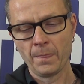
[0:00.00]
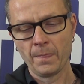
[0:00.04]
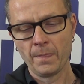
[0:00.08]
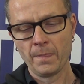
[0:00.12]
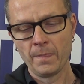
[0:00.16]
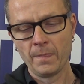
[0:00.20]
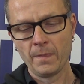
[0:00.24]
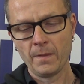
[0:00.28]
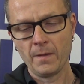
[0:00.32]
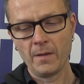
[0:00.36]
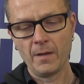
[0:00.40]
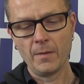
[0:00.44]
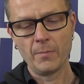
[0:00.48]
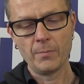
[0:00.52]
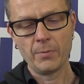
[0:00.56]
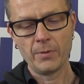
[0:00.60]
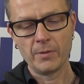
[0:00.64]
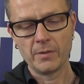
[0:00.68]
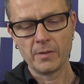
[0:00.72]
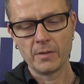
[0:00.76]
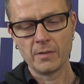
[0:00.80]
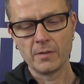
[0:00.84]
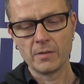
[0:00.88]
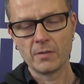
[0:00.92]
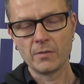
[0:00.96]
The
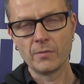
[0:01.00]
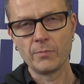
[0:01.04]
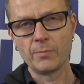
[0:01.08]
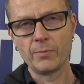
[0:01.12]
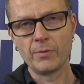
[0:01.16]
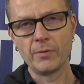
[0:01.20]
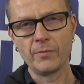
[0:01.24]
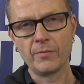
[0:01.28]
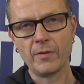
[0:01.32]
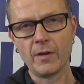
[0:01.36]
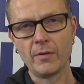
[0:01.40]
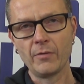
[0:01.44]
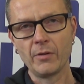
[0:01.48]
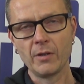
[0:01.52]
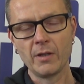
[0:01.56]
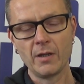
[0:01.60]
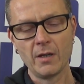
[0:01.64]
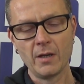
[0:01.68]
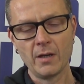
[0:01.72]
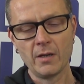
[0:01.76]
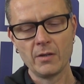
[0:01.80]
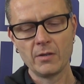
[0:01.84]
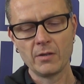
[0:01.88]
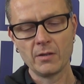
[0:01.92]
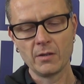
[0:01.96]
impotence of
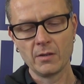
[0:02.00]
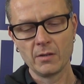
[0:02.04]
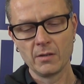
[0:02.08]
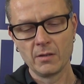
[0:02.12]
prevarication.